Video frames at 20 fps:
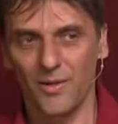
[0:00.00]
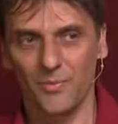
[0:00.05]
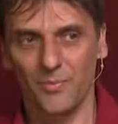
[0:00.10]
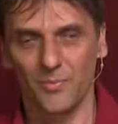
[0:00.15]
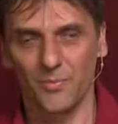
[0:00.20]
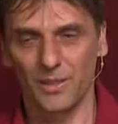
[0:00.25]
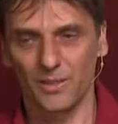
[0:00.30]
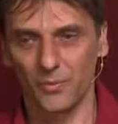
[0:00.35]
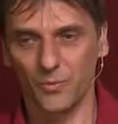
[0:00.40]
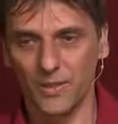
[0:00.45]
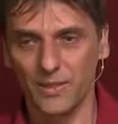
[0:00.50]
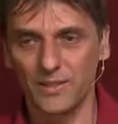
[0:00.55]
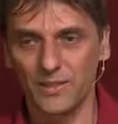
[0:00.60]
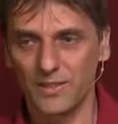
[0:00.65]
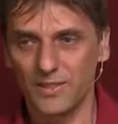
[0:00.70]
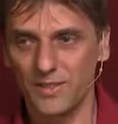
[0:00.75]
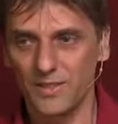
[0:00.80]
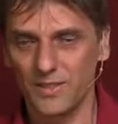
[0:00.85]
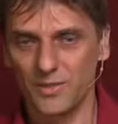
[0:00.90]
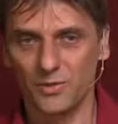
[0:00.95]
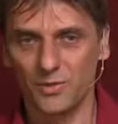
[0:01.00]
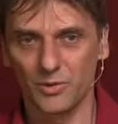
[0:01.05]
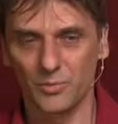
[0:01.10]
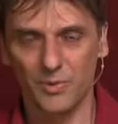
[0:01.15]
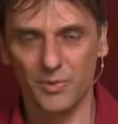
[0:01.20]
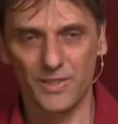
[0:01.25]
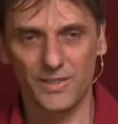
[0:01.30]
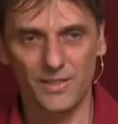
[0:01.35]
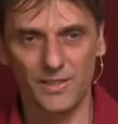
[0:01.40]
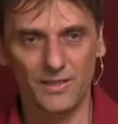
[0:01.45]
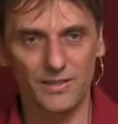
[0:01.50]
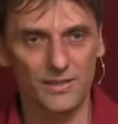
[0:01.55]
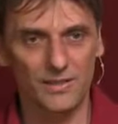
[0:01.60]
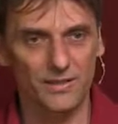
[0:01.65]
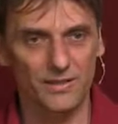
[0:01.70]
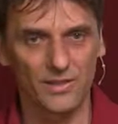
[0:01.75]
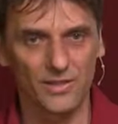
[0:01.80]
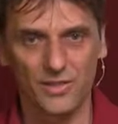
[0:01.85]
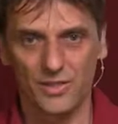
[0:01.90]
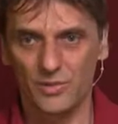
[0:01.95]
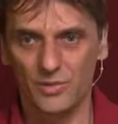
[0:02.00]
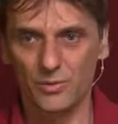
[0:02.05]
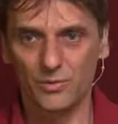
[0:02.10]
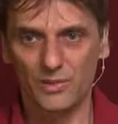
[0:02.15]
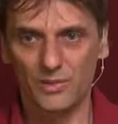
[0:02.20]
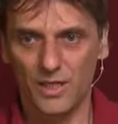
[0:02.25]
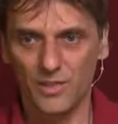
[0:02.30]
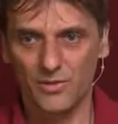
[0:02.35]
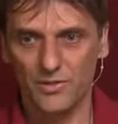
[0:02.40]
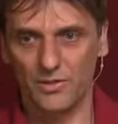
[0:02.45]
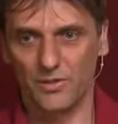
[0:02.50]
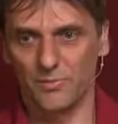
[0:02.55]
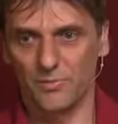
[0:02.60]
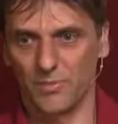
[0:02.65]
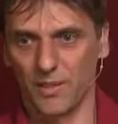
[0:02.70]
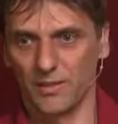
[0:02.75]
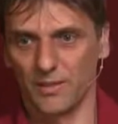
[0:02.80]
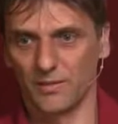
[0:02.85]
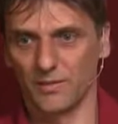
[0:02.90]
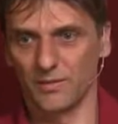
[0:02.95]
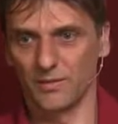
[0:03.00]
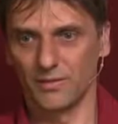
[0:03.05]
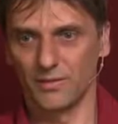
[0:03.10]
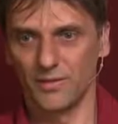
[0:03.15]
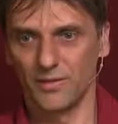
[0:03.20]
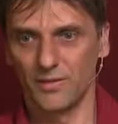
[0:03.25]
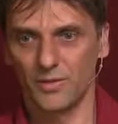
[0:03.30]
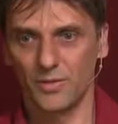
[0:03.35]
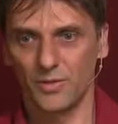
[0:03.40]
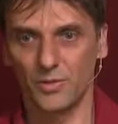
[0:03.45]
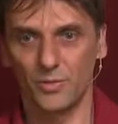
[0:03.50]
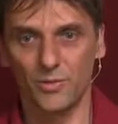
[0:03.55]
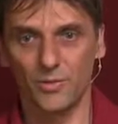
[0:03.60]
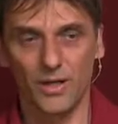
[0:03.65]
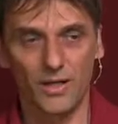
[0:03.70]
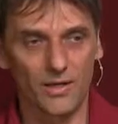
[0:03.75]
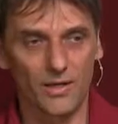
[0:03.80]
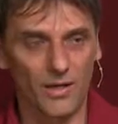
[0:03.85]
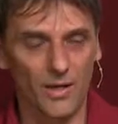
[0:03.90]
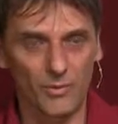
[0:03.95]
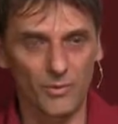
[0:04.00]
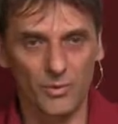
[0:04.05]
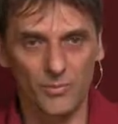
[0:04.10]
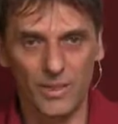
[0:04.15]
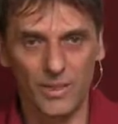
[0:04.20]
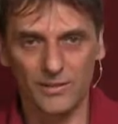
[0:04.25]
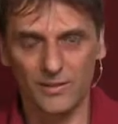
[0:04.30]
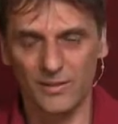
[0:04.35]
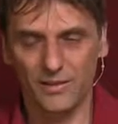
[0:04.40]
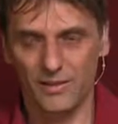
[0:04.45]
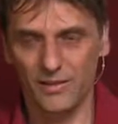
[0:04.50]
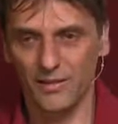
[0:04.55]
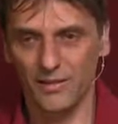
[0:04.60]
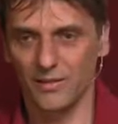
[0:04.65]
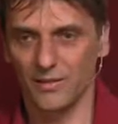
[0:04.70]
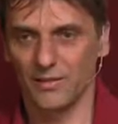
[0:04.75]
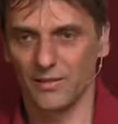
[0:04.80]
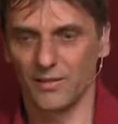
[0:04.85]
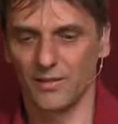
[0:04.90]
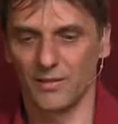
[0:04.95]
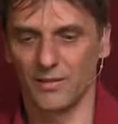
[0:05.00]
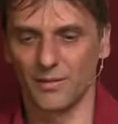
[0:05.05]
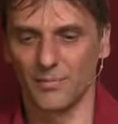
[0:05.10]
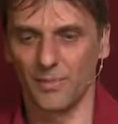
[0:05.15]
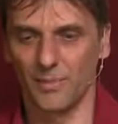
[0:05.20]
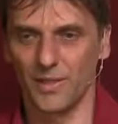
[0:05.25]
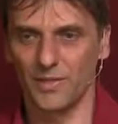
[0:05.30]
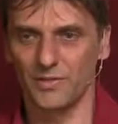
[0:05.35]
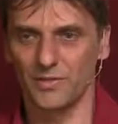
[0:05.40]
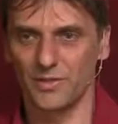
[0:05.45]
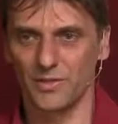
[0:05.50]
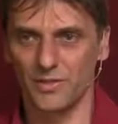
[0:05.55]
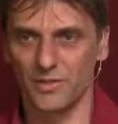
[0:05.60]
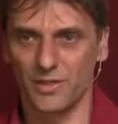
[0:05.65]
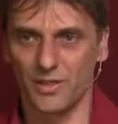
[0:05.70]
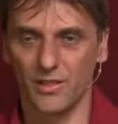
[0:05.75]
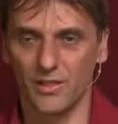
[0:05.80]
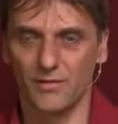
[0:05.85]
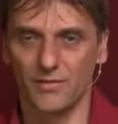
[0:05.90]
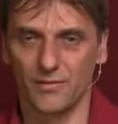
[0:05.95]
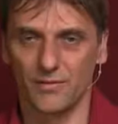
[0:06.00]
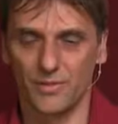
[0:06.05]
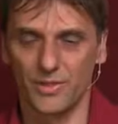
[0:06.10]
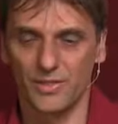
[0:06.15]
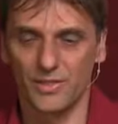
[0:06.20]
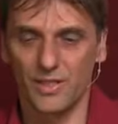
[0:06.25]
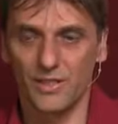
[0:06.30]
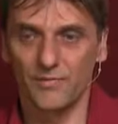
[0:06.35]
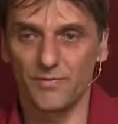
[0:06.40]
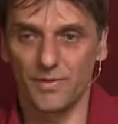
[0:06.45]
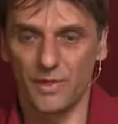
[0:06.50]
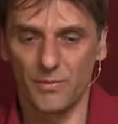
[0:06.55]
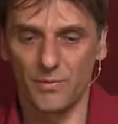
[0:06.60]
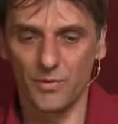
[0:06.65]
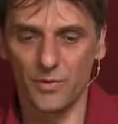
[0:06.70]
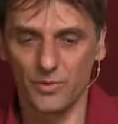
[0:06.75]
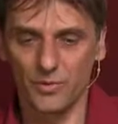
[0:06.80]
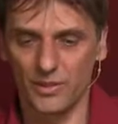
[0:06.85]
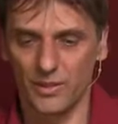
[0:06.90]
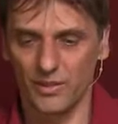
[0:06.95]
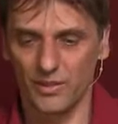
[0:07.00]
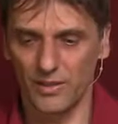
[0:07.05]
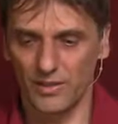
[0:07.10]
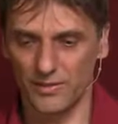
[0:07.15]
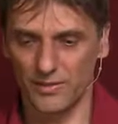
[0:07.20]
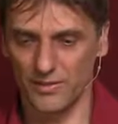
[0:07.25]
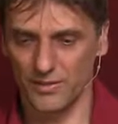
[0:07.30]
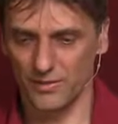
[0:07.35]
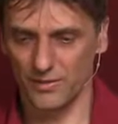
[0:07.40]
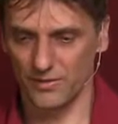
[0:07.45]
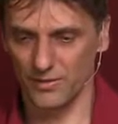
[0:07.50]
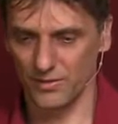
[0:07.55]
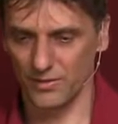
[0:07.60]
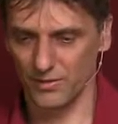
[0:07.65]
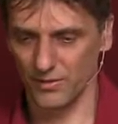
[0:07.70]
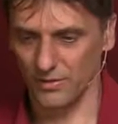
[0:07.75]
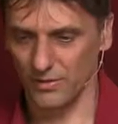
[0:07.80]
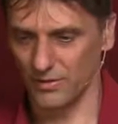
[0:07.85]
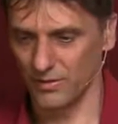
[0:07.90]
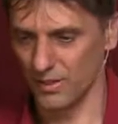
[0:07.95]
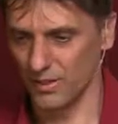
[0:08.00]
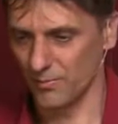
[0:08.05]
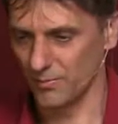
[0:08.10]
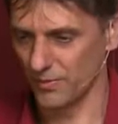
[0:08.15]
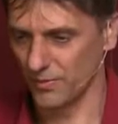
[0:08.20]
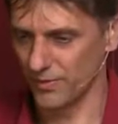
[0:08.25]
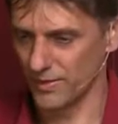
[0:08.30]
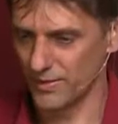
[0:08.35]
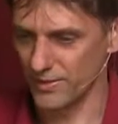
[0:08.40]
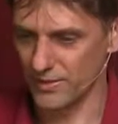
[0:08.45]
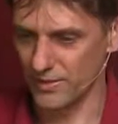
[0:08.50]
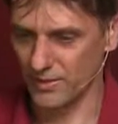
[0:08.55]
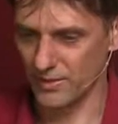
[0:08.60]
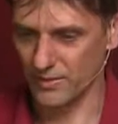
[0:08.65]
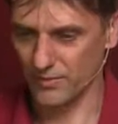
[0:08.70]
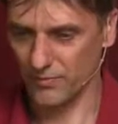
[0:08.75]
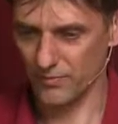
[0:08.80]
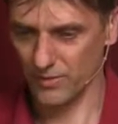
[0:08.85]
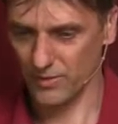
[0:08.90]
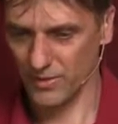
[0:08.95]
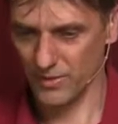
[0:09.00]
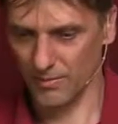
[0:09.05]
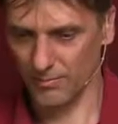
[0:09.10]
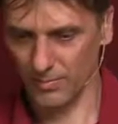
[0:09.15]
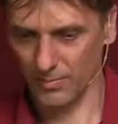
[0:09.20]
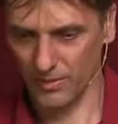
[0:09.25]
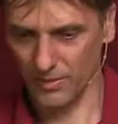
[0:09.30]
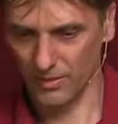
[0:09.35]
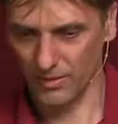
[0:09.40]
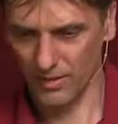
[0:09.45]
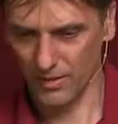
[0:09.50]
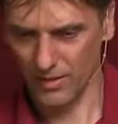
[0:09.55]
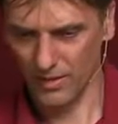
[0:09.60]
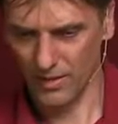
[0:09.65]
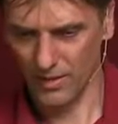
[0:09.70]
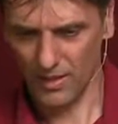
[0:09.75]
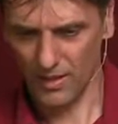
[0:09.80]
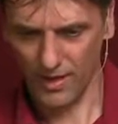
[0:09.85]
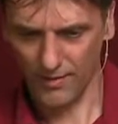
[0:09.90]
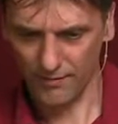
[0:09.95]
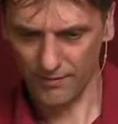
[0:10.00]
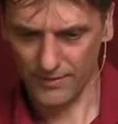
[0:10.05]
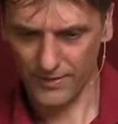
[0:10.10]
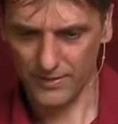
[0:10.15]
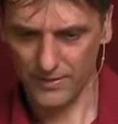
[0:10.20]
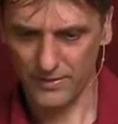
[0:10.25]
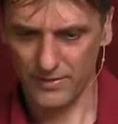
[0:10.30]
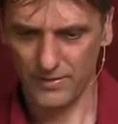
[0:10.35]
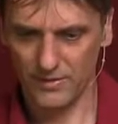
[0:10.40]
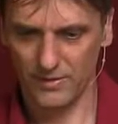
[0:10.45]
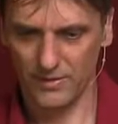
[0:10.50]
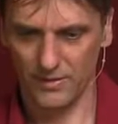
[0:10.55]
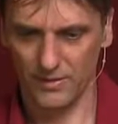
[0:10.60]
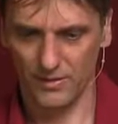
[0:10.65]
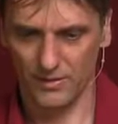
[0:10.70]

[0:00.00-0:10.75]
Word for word: but when this is not present, they just don't touch this plant. So automatically, plants just receive immunity against certain type of insects. For example, aphids,